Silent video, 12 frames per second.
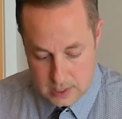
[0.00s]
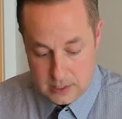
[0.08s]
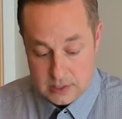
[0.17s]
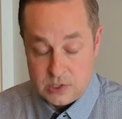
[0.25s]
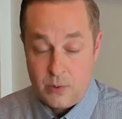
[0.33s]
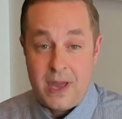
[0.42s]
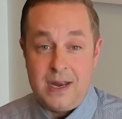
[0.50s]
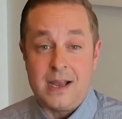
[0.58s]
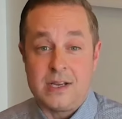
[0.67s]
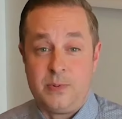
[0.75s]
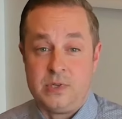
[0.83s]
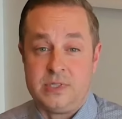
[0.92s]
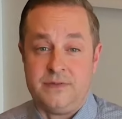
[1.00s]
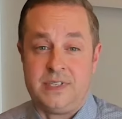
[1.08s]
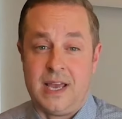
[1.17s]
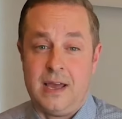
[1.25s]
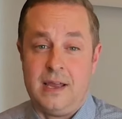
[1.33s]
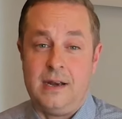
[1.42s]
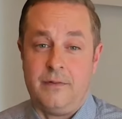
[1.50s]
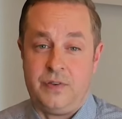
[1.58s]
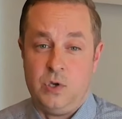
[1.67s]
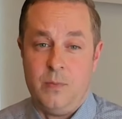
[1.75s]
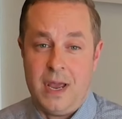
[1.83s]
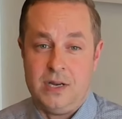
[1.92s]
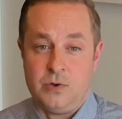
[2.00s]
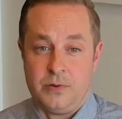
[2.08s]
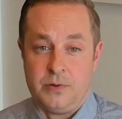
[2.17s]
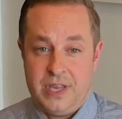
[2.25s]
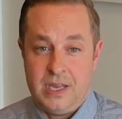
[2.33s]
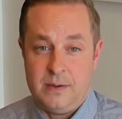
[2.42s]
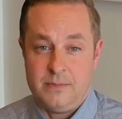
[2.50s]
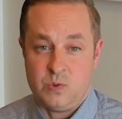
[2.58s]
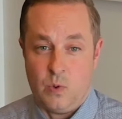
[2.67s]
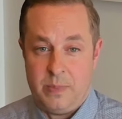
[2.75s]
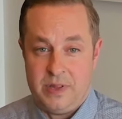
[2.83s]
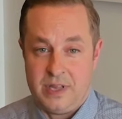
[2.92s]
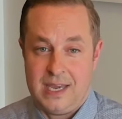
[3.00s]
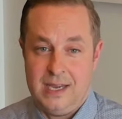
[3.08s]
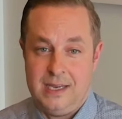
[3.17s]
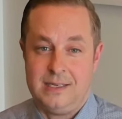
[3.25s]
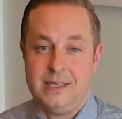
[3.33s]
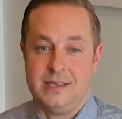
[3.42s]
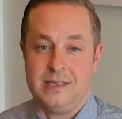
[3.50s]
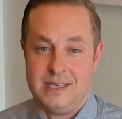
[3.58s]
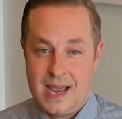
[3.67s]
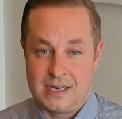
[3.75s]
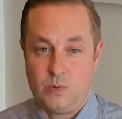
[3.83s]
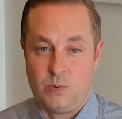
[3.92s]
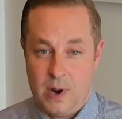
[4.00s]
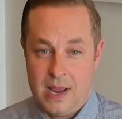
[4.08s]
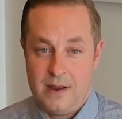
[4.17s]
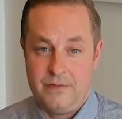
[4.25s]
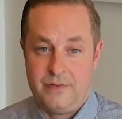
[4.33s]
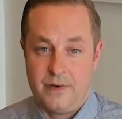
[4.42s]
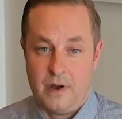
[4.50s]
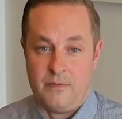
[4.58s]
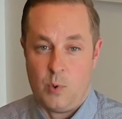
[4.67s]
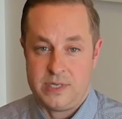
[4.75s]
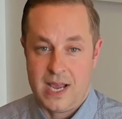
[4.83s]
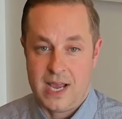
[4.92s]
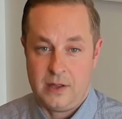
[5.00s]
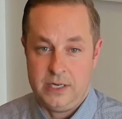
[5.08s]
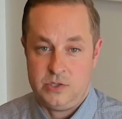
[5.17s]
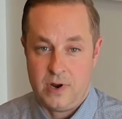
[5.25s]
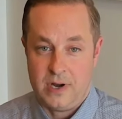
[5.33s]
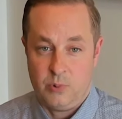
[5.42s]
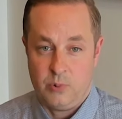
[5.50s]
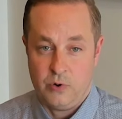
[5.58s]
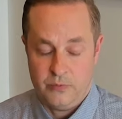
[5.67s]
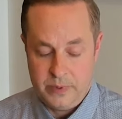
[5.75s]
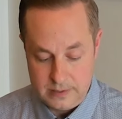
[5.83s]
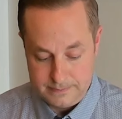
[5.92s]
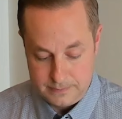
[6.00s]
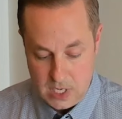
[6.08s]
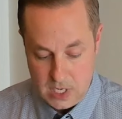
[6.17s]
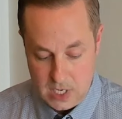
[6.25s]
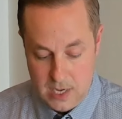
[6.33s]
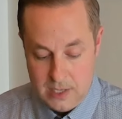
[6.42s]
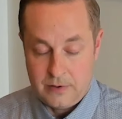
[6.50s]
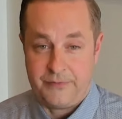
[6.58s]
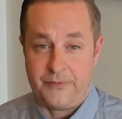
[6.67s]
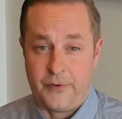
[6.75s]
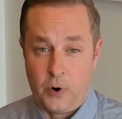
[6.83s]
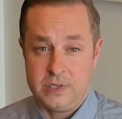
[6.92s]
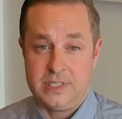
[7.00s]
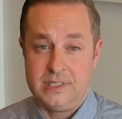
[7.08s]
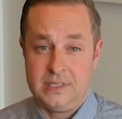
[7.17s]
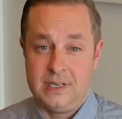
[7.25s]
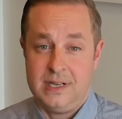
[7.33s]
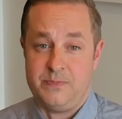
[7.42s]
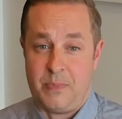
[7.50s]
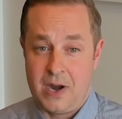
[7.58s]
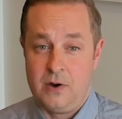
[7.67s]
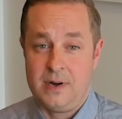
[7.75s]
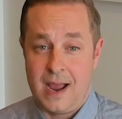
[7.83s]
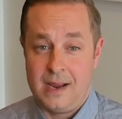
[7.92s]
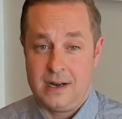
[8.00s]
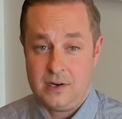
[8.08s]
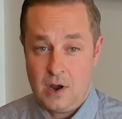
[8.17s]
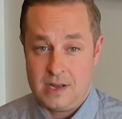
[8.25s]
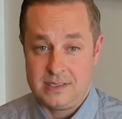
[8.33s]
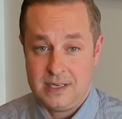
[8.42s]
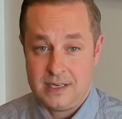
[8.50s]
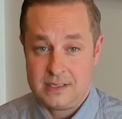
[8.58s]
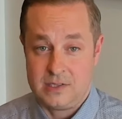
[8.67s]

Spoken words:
So many experts have said a few major themes will be the key to this next wave of mortality trend improvement. The first is better diagnostics